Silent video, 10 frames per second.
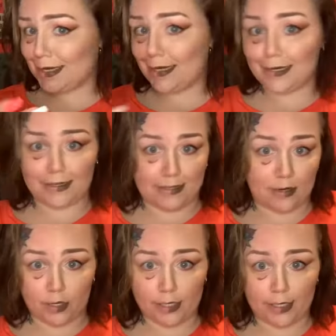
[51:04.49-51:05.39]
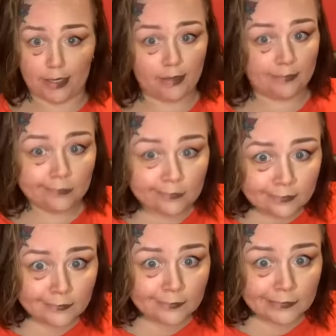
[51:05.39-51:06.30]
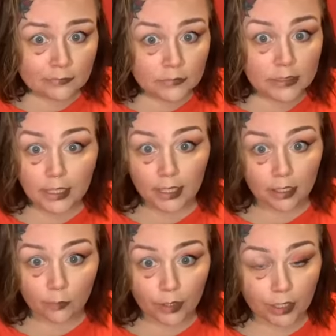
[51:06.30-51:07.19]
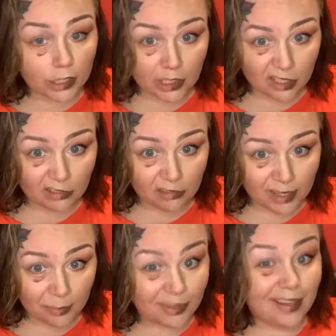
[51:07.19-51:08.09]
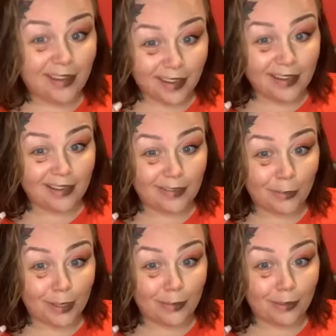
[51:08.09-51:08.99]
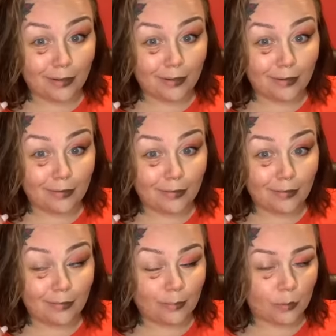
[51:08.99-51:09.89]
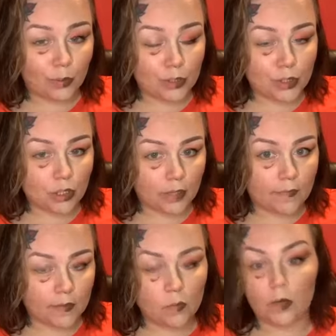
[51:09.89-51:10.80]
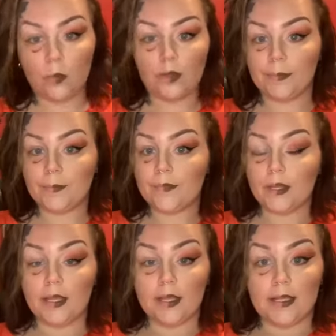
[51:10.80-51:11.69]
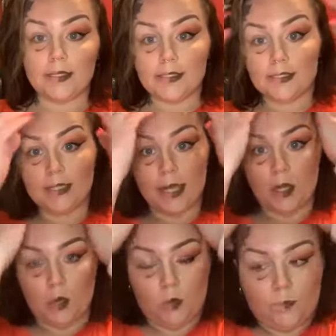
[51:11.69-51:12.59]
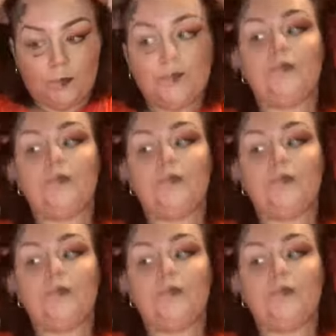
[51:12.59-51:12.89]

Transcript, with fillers: Day and I already got it. He didn't wait and he didn't wrap it. And he told me he bought it. But which, that's what I wanted. So,